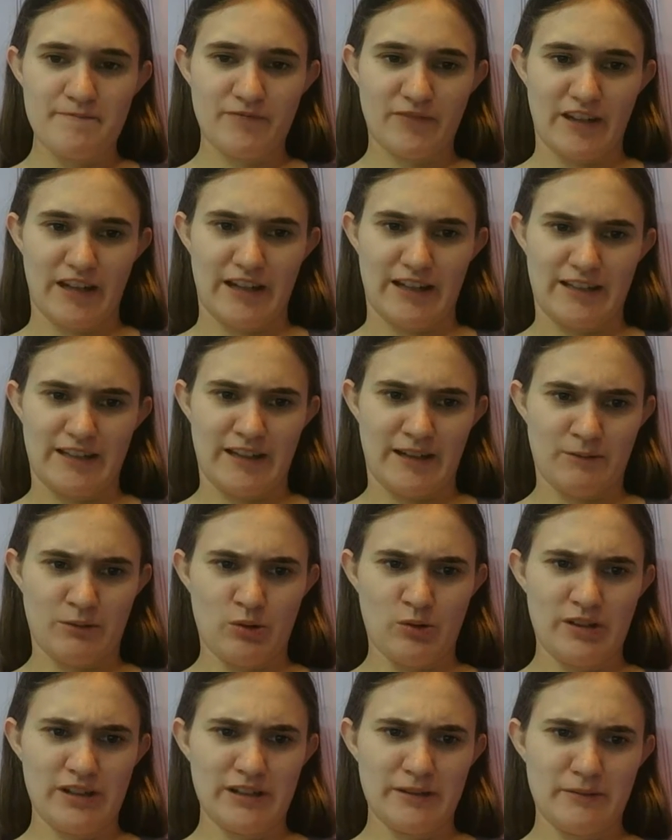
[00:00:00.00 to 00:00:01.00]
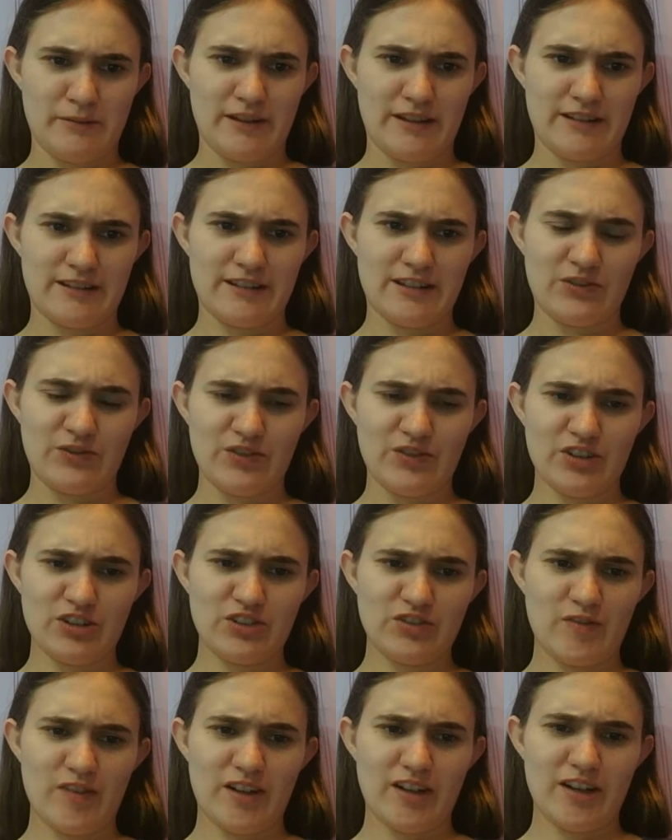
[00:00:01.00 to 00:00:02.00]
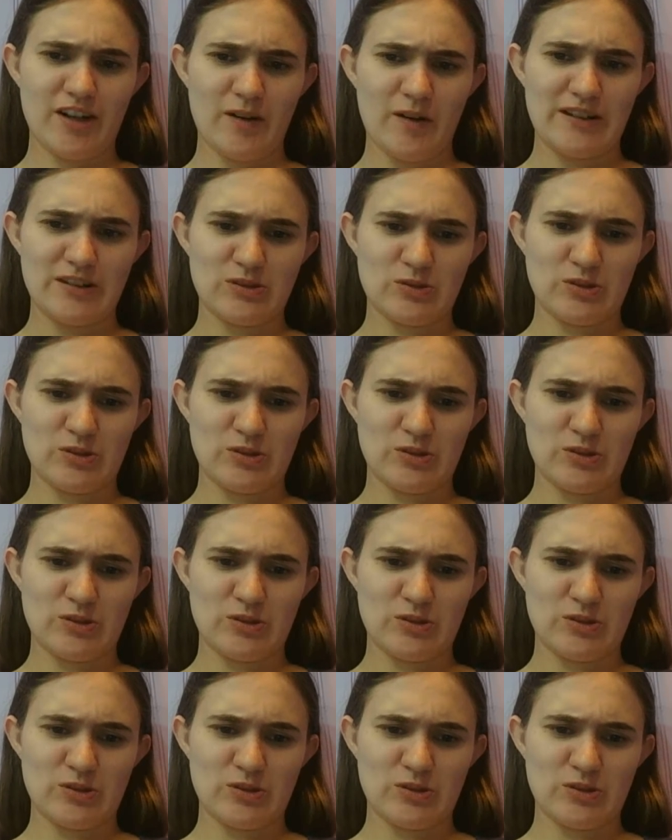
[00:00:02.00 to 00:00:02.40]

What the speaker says: And I'm going to make this first video as